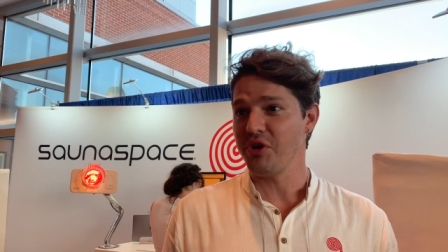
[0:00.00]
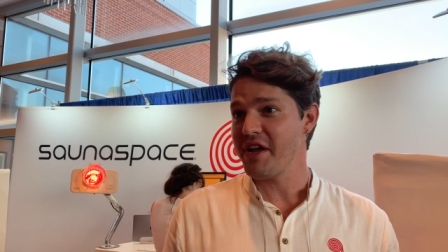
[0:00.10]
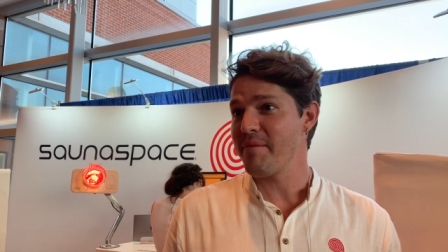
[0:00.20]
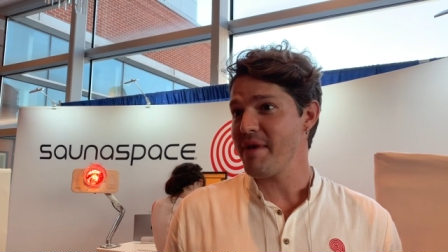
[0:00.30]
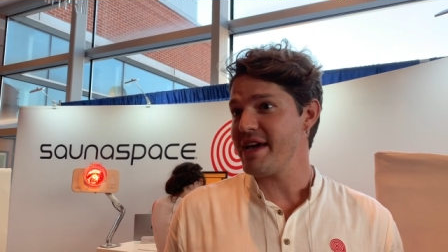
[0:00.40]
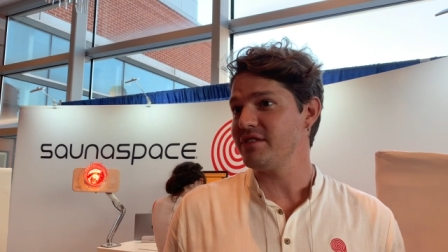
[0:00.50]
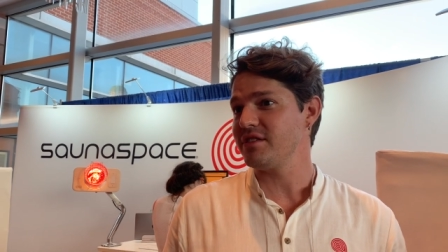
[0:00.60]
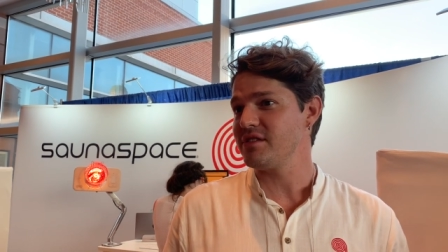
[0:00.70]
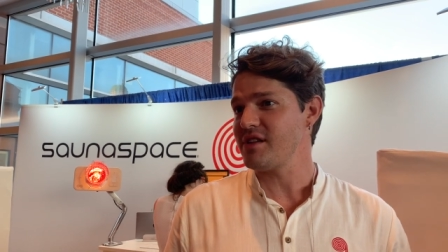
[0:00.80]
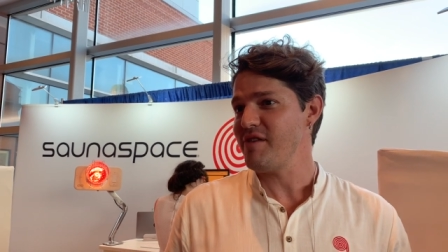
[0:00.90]
pretty
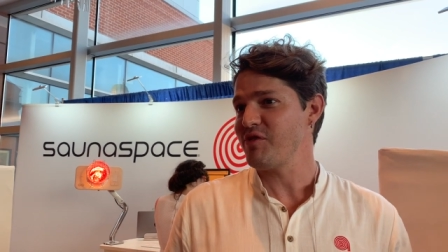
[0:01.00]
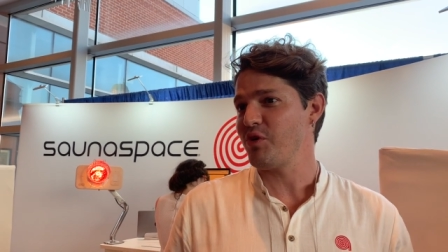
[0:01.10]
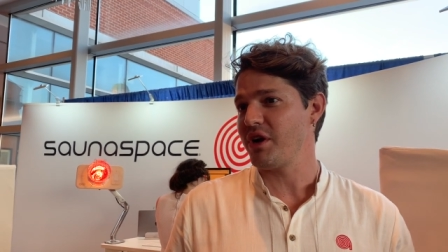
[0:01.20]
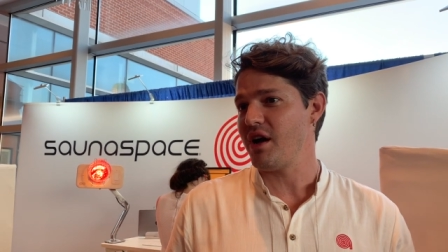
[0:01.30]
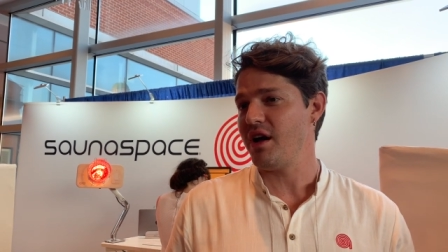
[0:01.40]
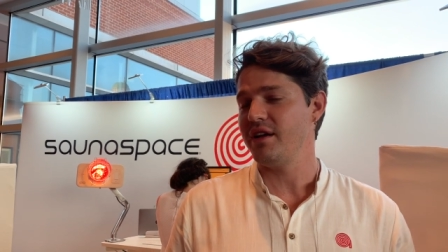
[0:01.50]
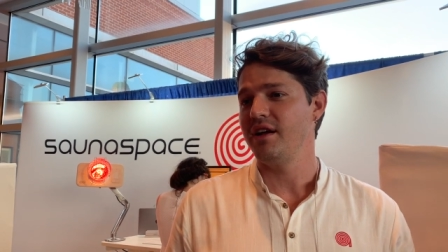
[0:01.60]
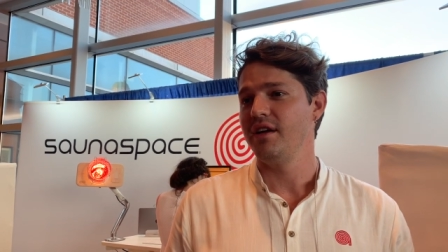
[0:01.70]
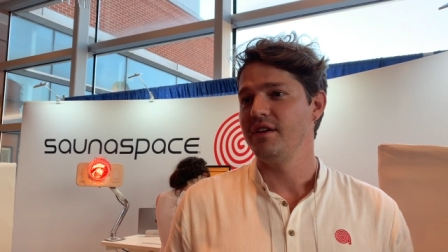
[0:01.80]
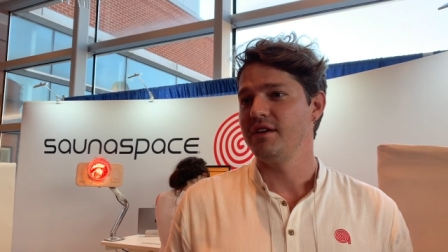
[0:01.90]
amazing stuff going
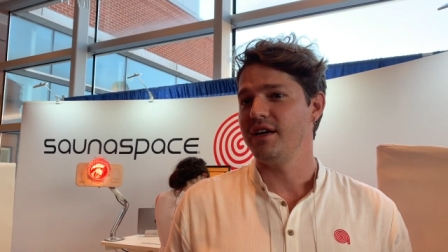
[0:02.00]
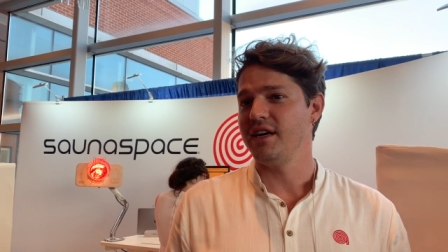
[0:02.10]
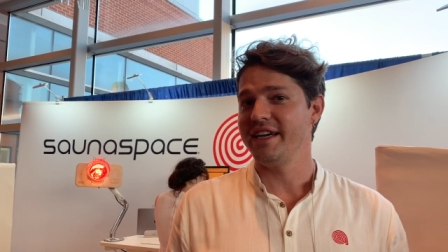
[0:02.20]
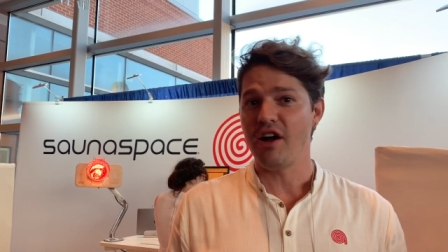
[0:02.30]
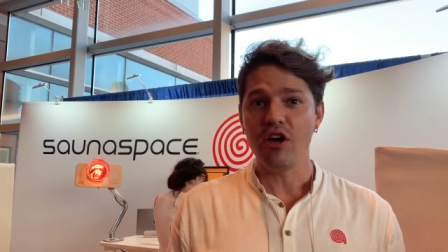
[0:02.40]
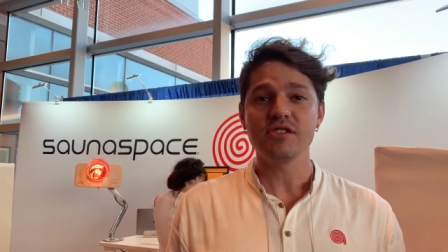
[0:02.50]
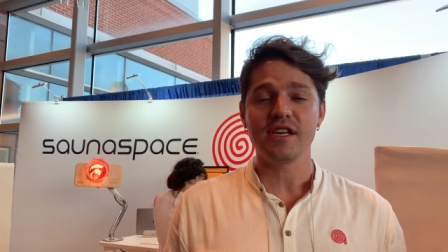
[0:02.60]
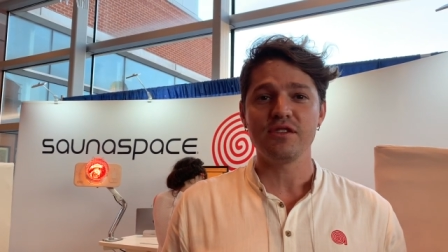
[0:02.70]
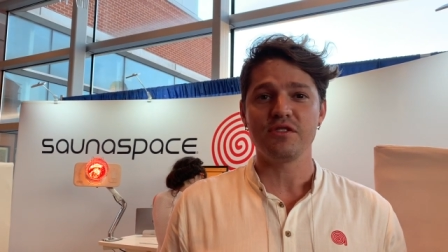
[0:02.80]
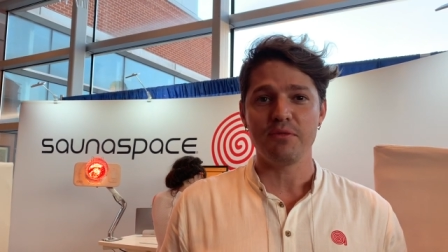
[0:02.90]
on in all
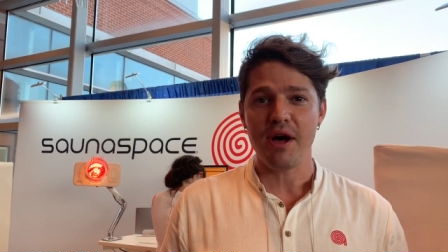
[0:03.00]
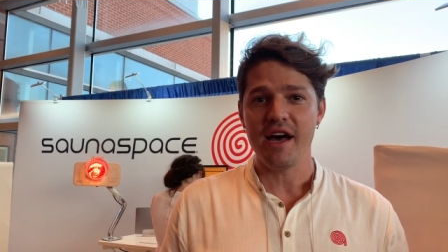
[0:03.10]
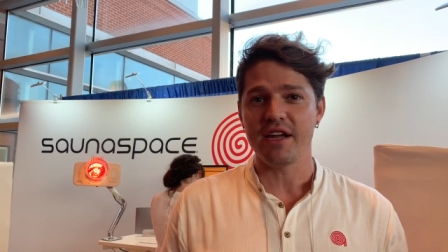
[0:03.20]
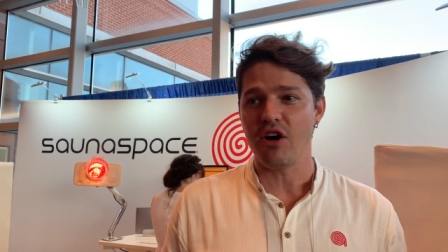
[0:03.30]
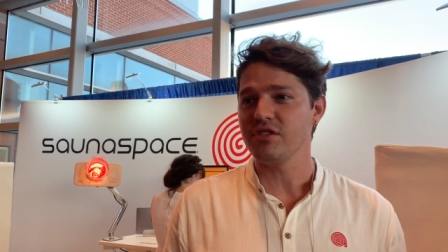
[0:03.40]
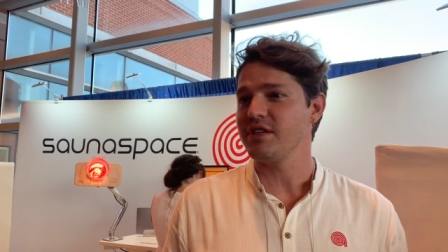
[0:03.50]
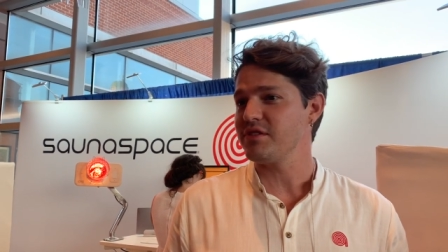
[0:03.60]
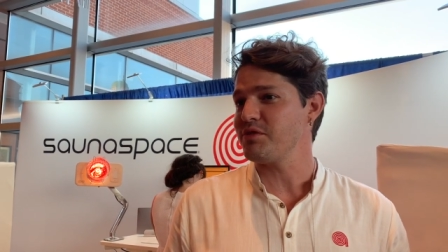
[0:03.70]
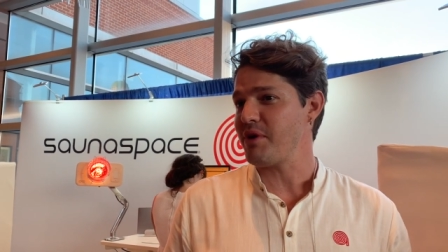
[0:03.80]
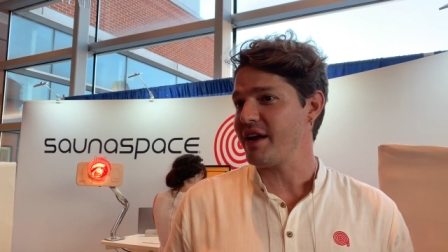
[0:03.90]
cells of the body. All
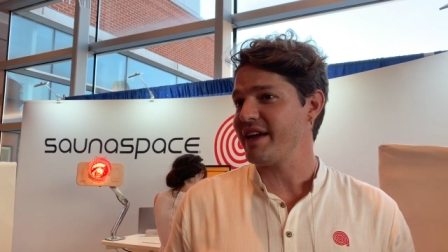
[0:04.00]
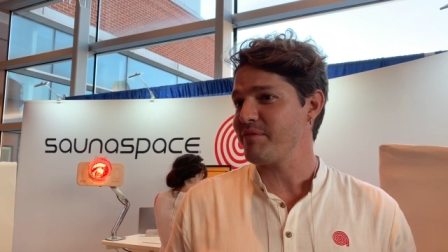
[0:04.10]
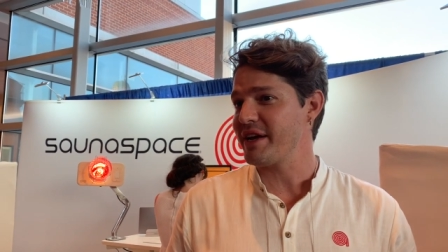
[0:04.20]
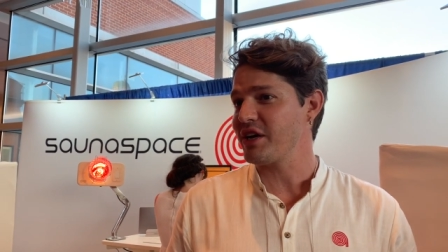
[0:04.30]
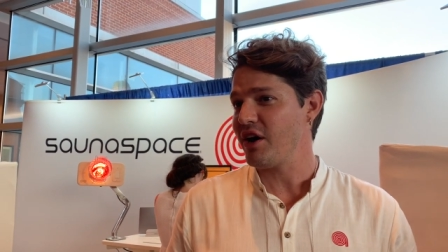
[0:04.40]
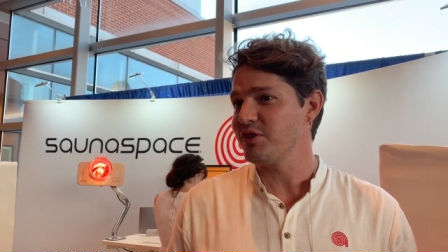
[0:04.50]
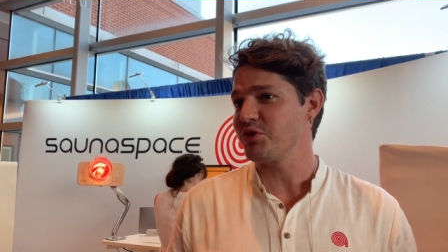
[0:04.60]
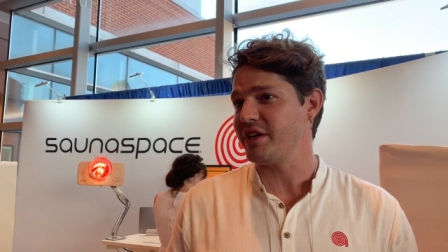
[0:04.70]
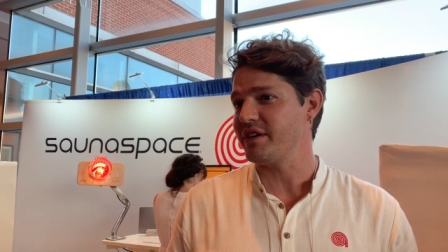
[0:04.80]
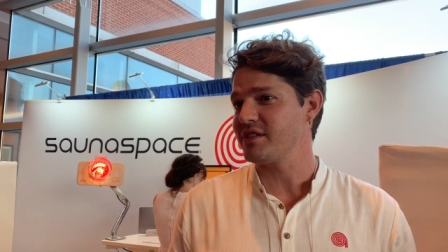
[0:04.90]
cells of the body have
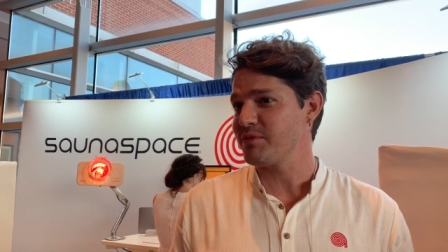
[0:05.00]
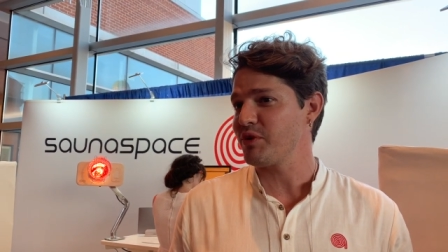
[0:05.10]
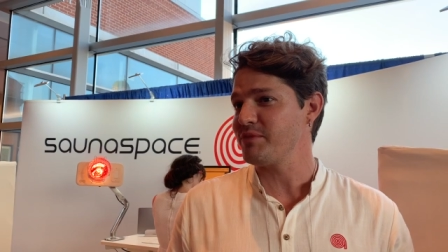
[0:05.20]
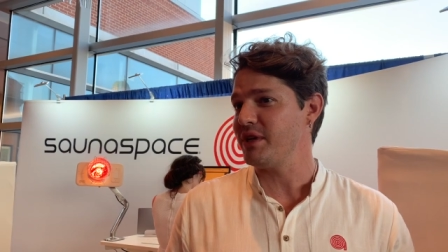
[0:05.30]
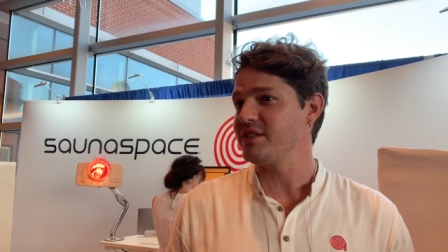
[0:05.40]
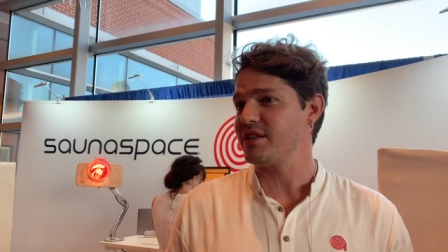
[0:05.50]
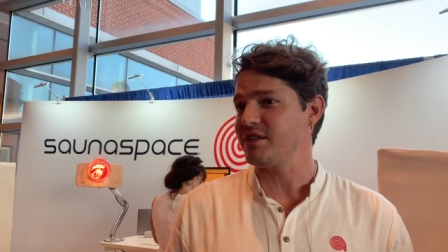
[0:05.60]
mitochondria except red blood